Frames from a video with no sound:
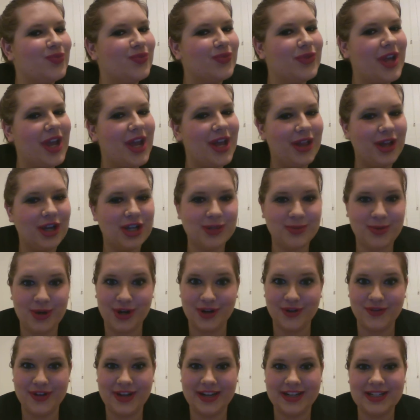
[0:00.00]
it looks
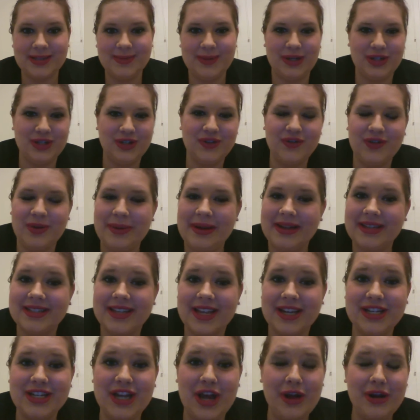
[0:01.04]
perfect, especially for my
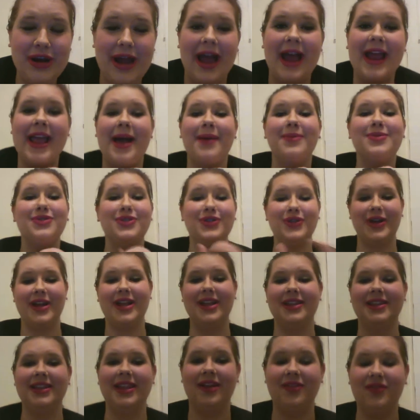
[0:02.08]
skin tone. I absolutely
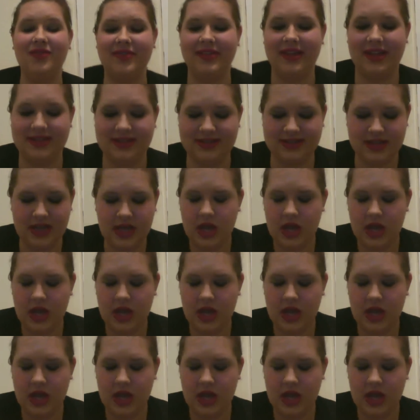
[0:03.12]
love this.